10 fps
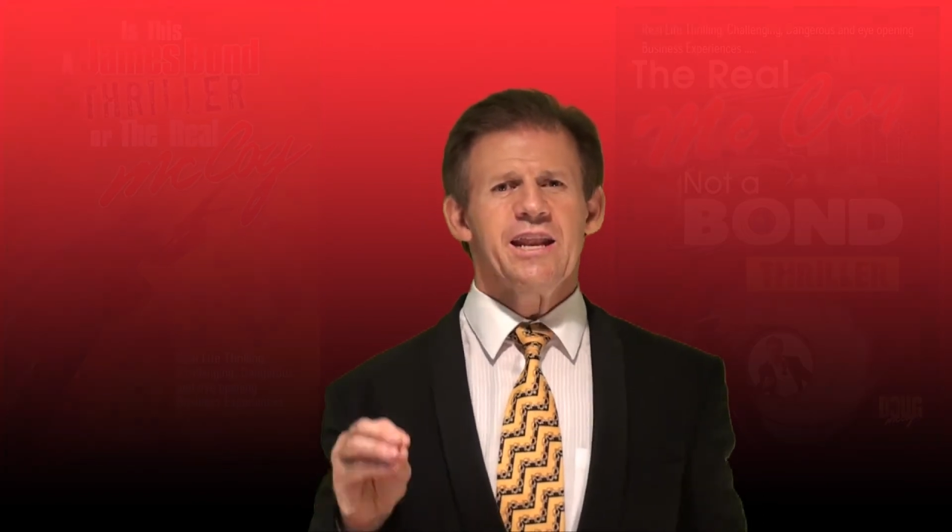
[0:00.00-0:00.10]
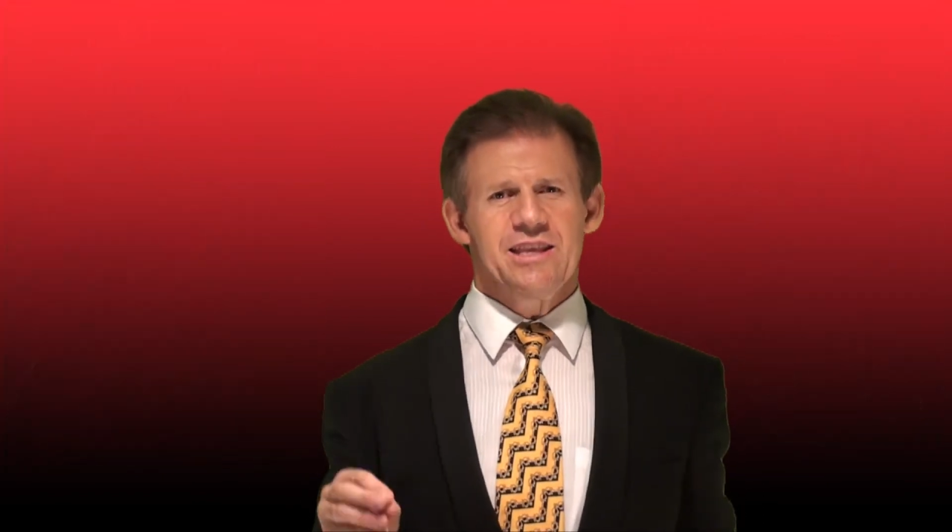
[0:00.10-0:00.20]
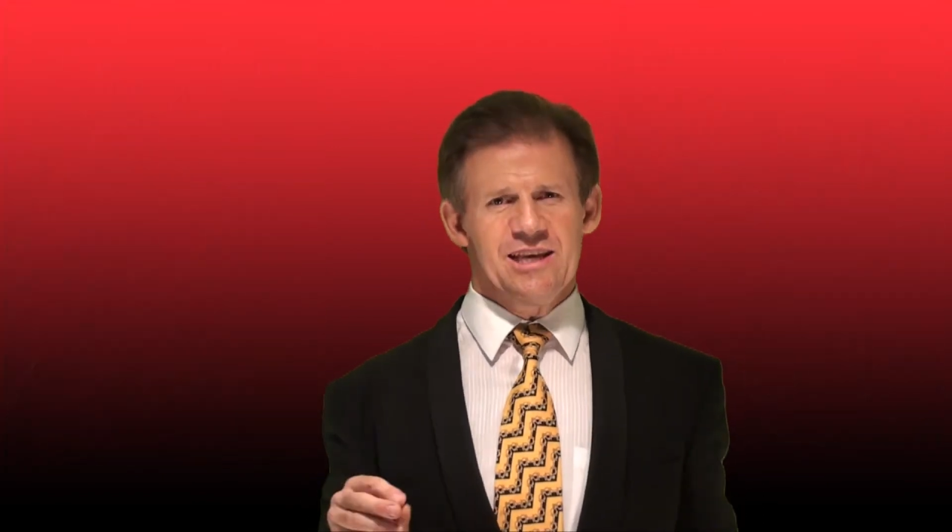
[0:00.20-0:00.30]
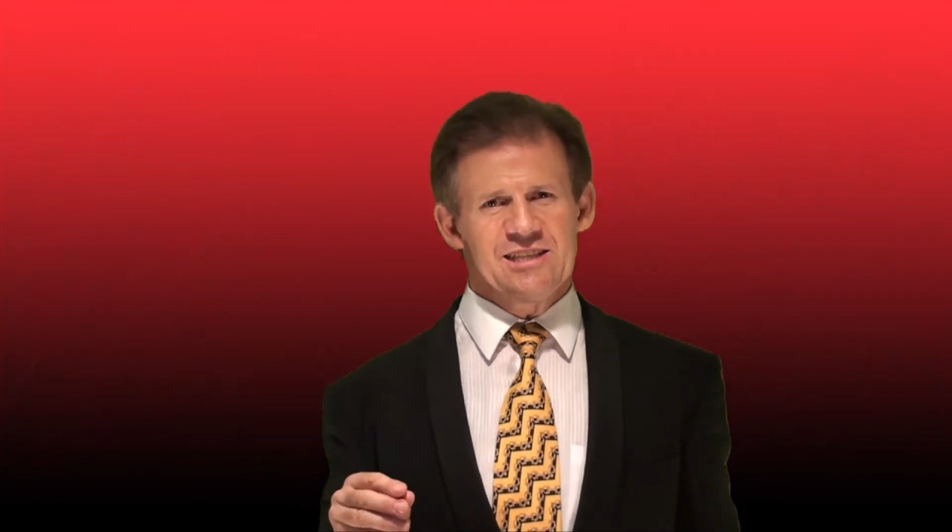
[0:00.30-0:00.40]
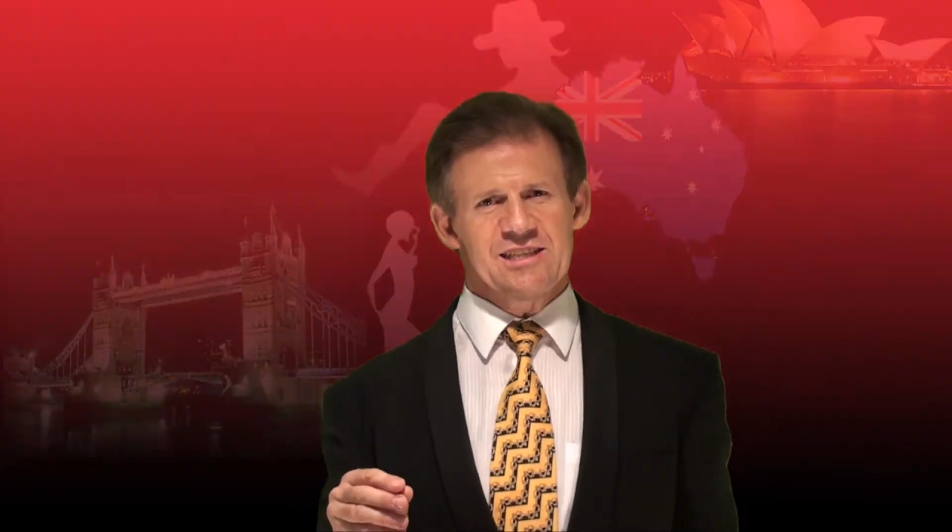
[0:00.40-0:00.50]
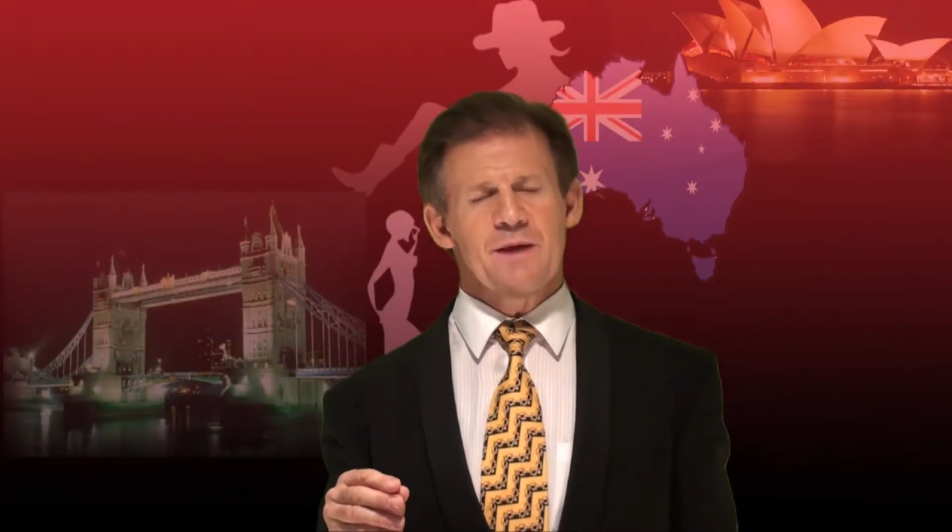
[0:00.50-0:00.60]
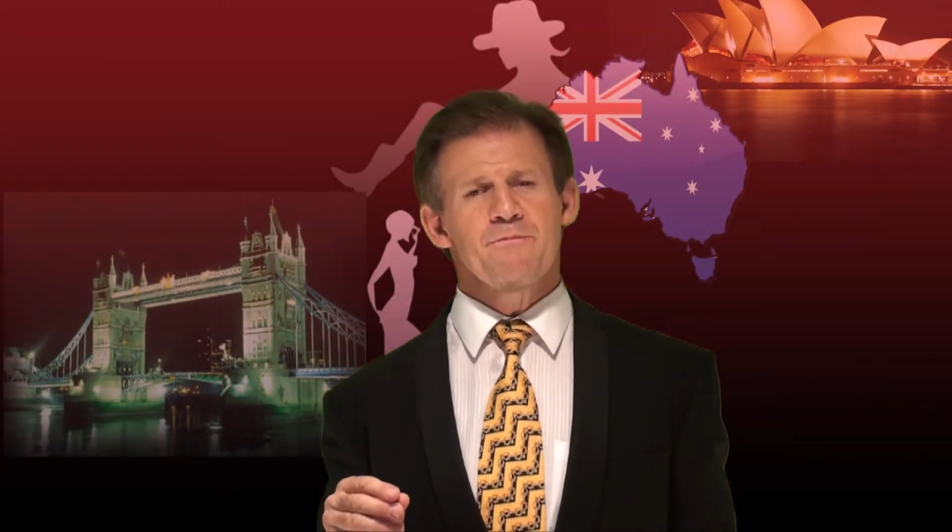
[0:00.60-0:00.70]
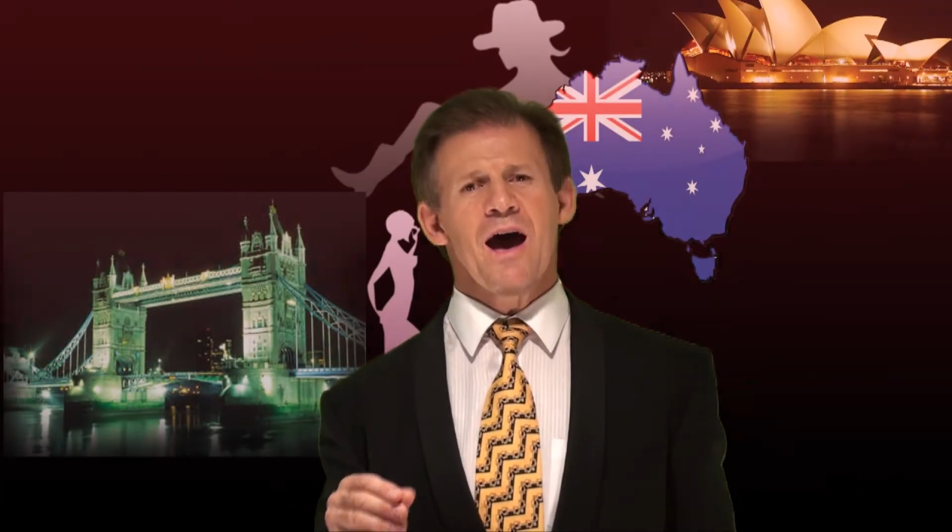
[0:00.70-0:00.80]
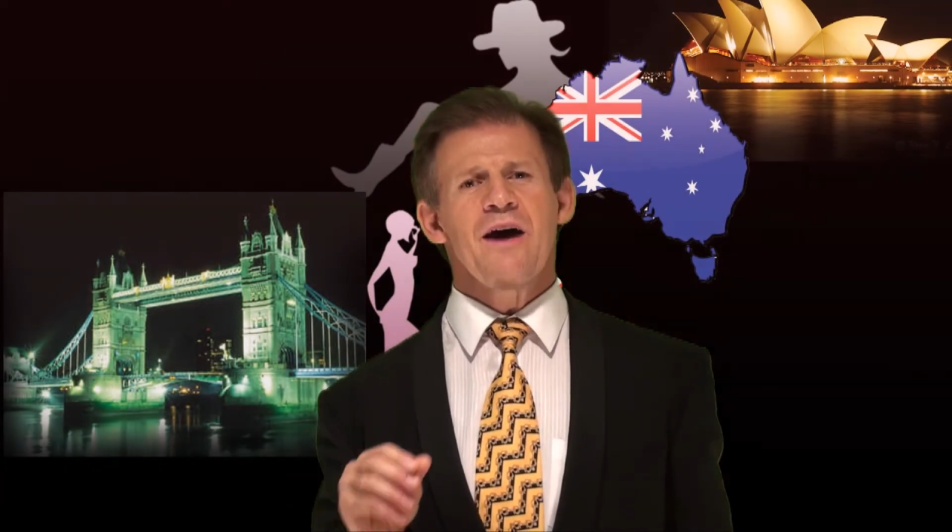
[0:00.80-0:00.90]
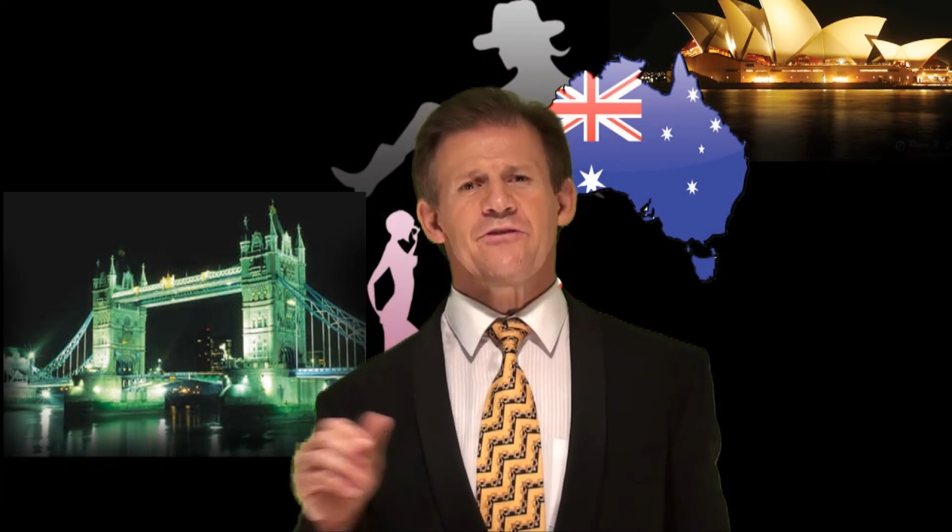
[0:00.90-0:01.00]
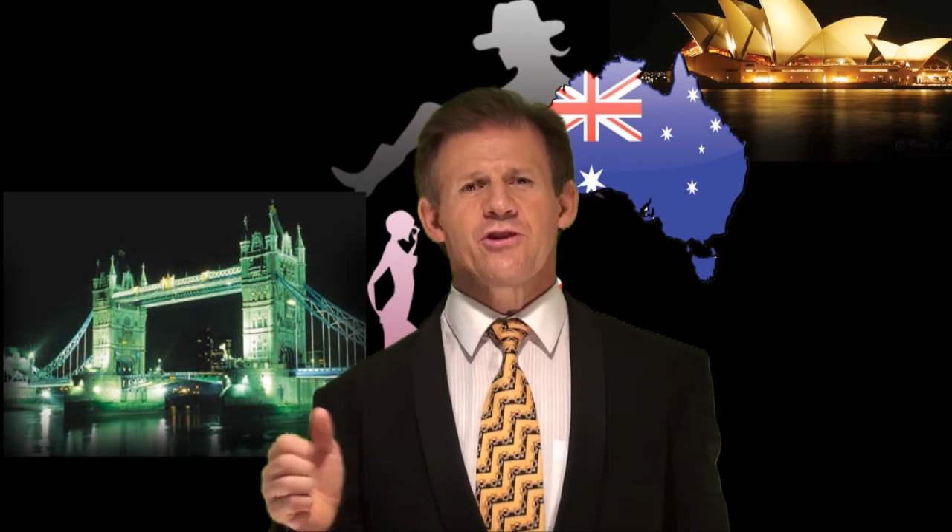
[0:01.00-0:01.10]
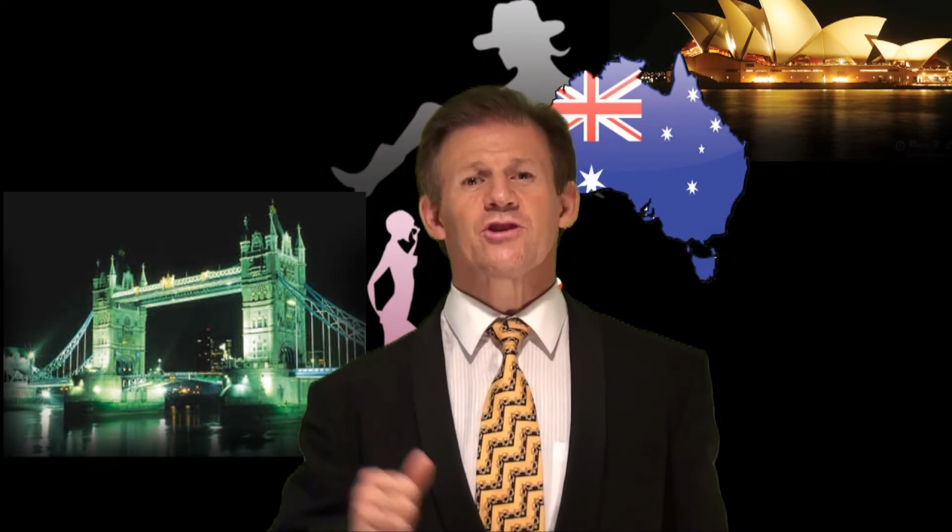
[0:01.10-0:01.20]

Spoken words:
of the East End Mafia,